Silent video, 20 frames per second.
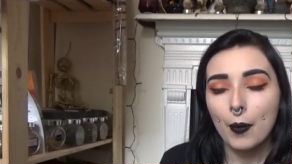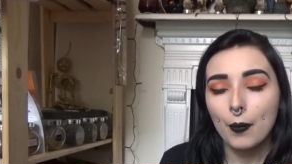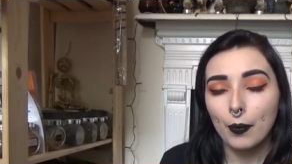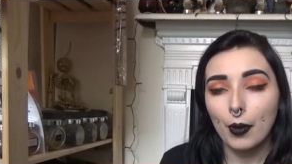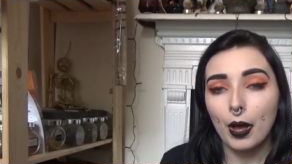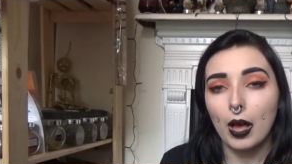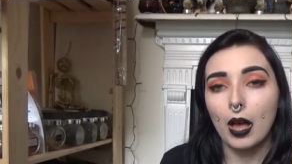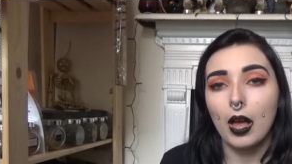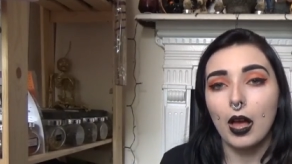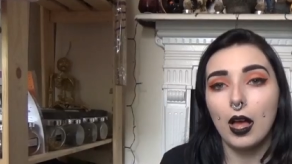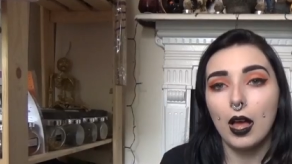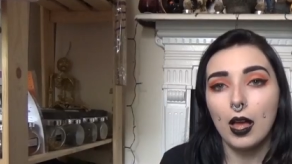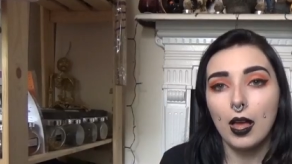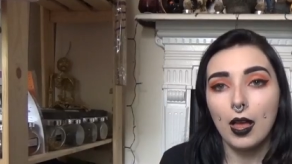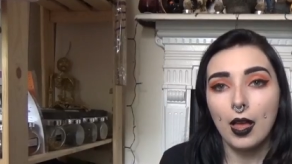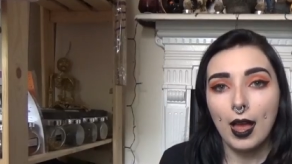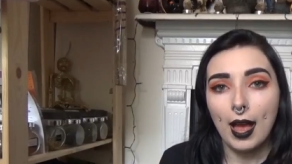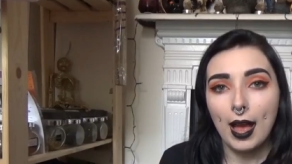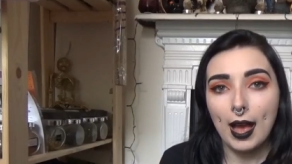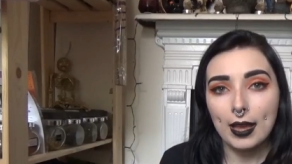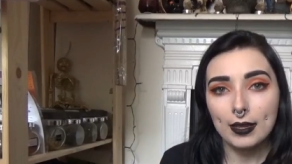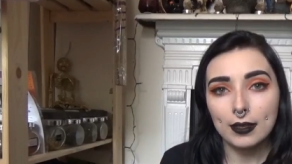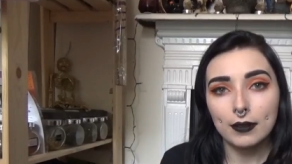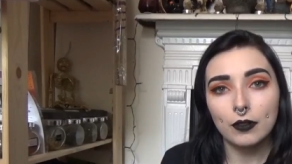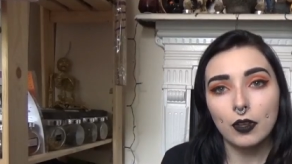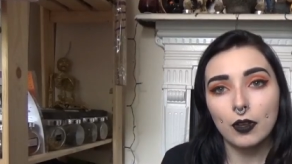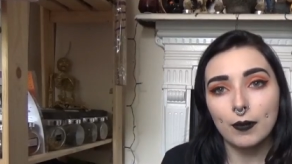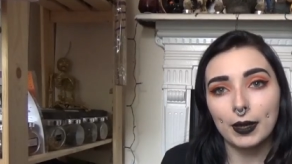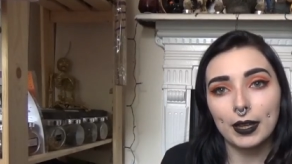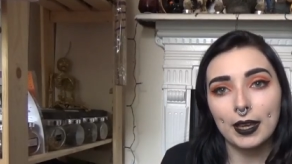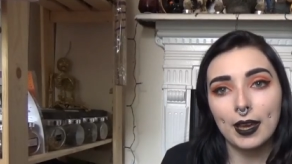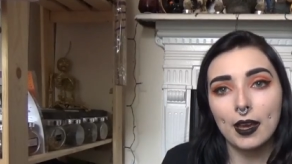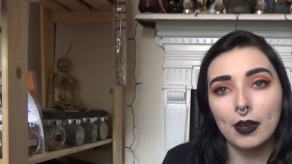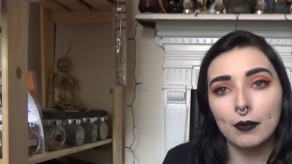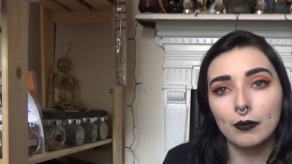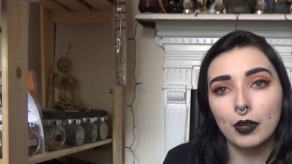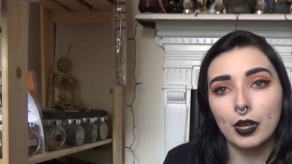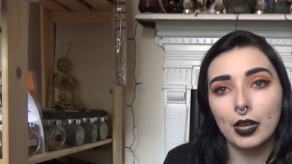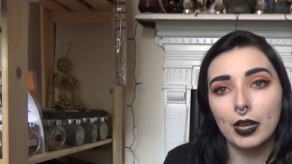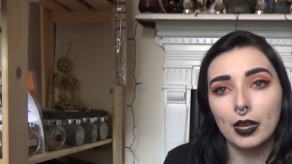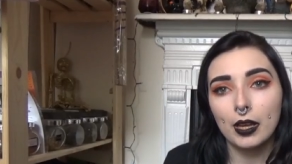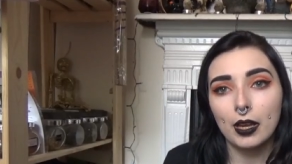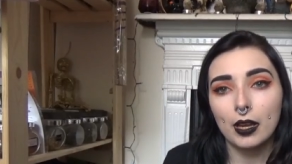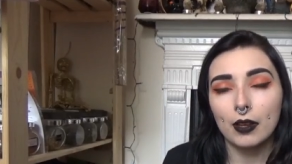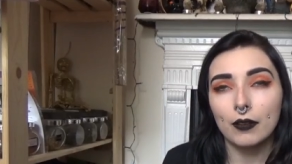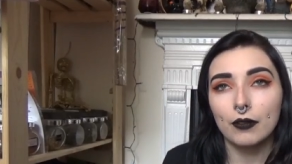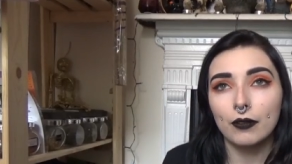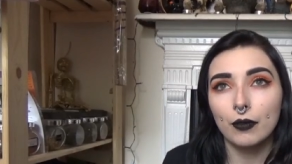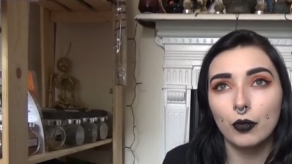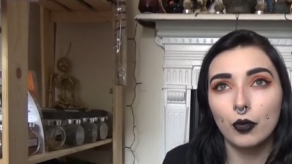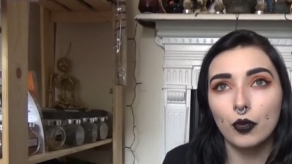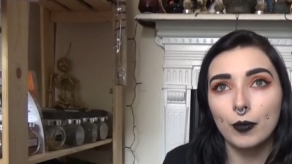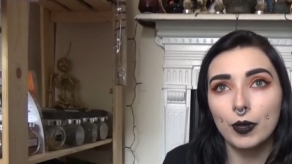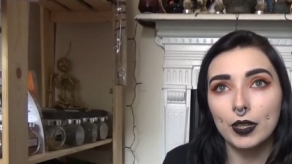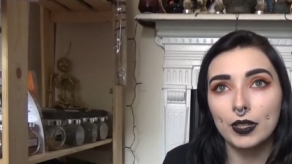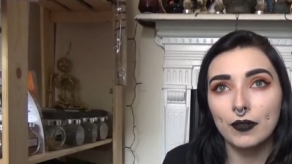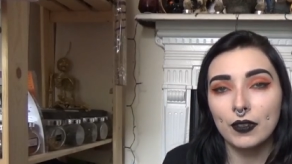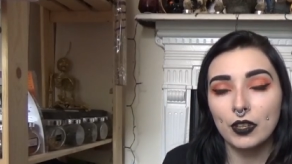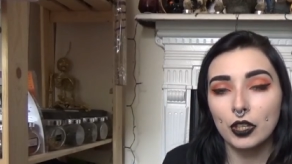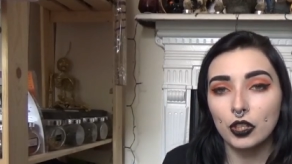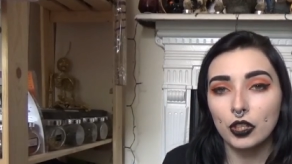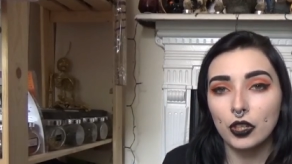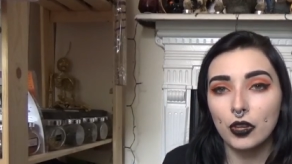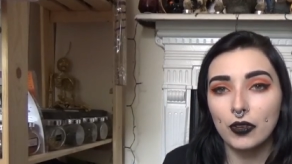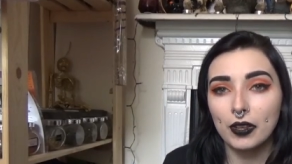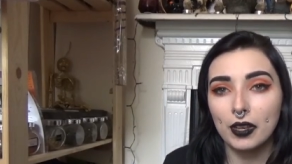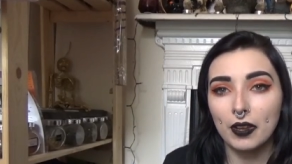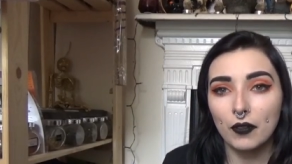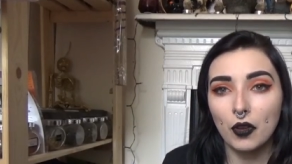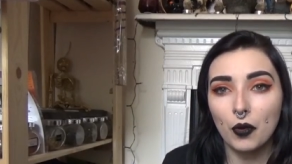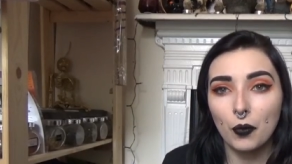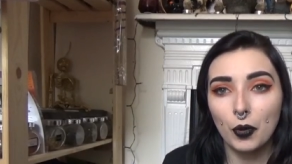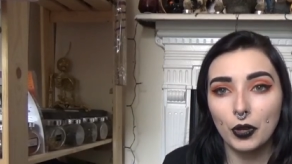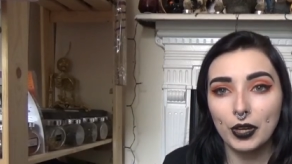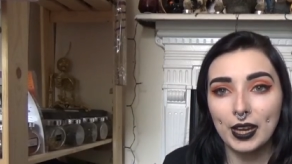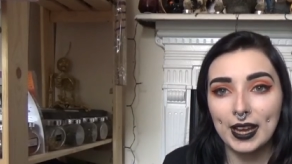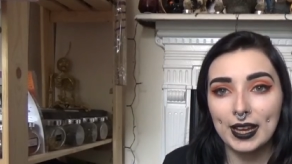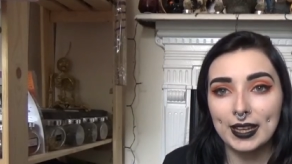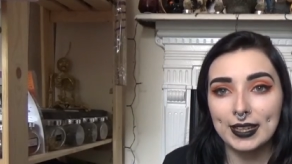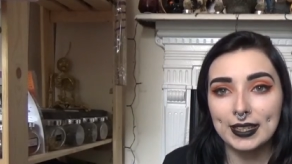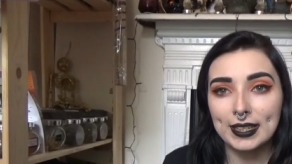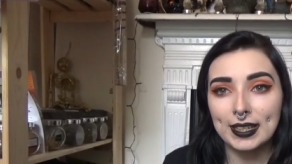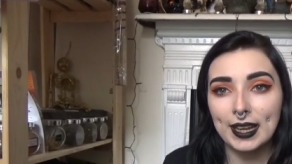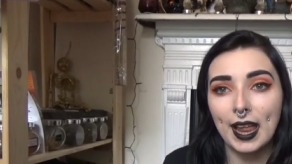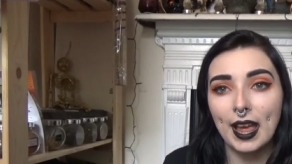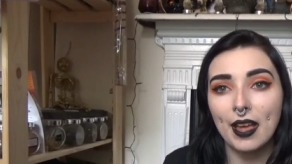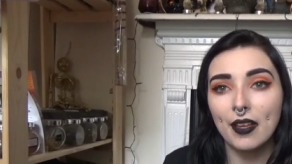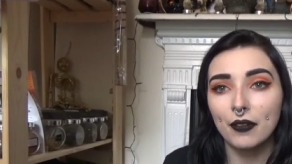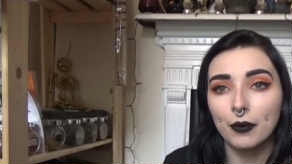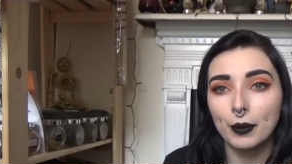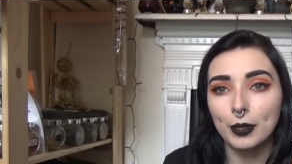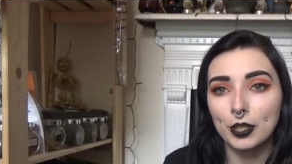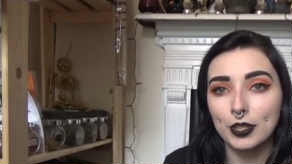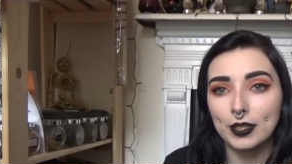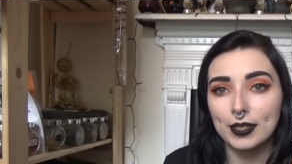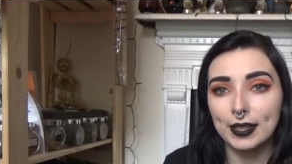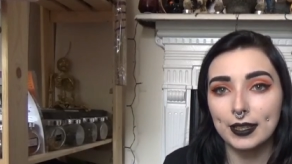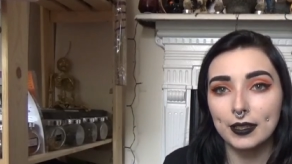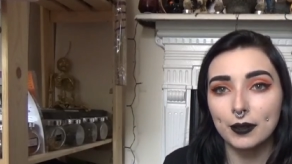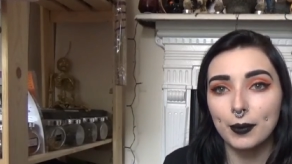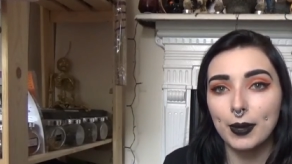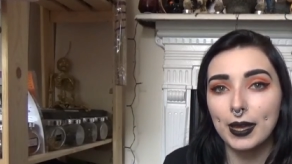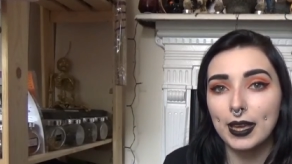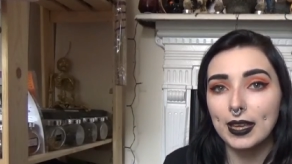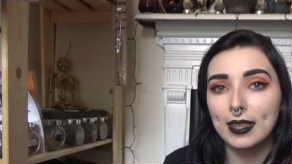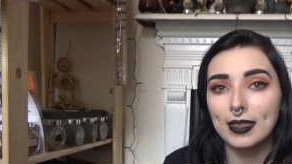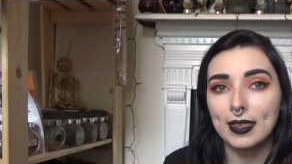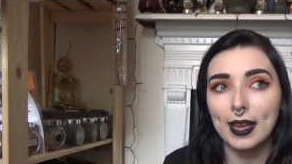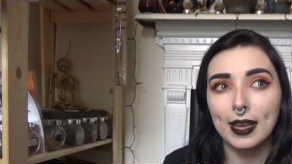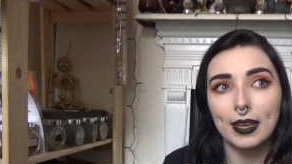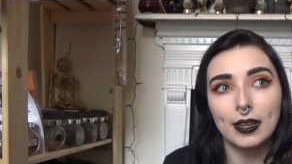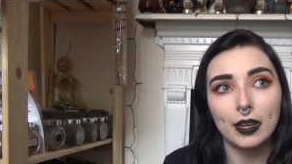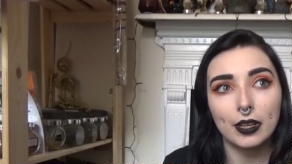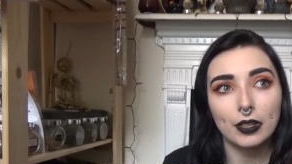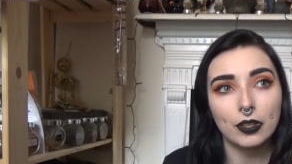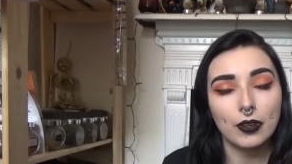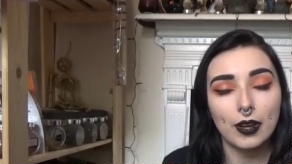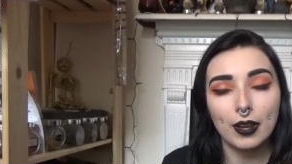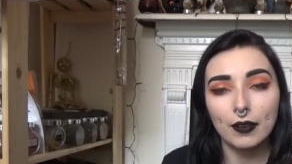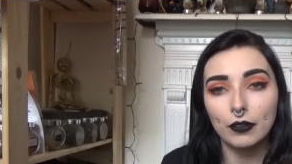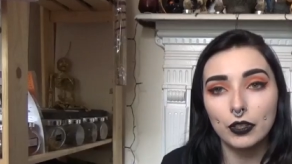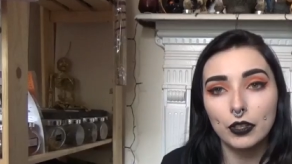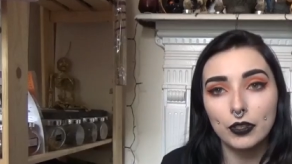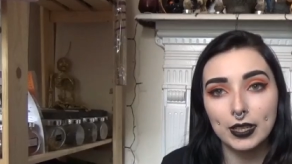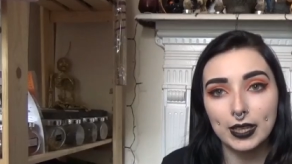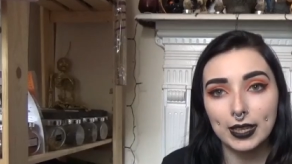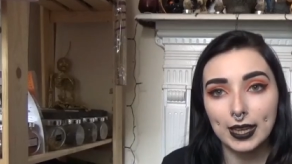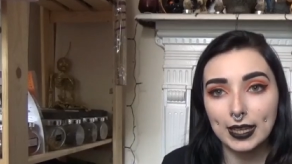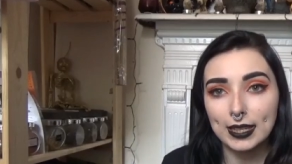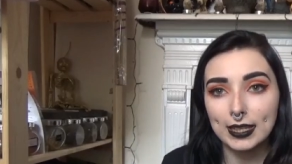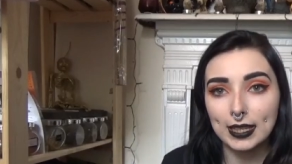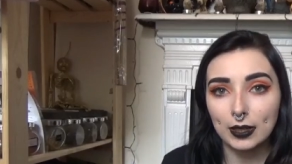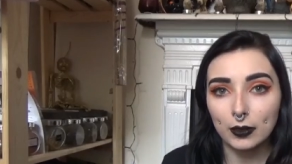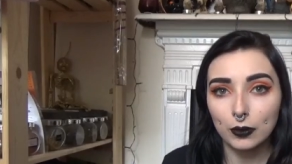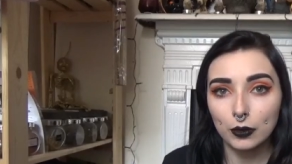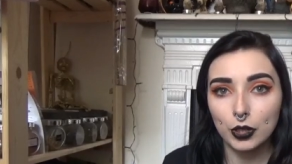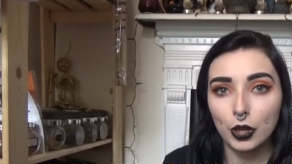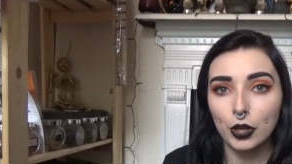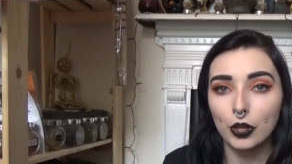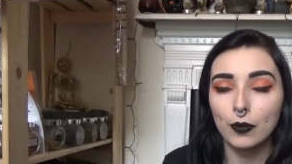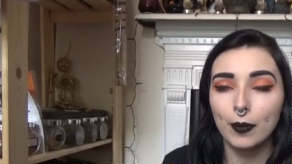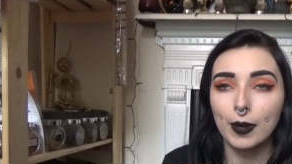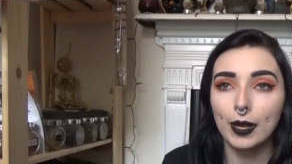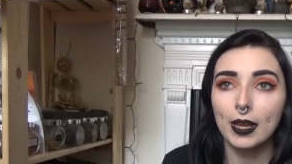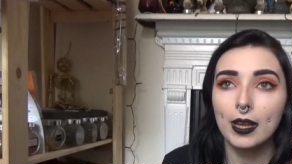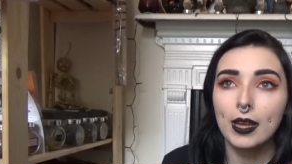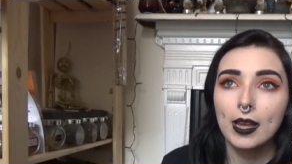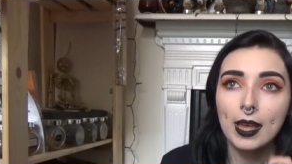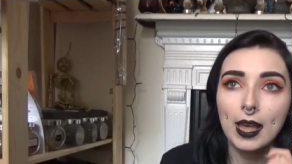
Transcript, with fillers: But as I've got my camera, I've almost finished uni, I've got one hand in left, which is next week, then I don't have uni again till October.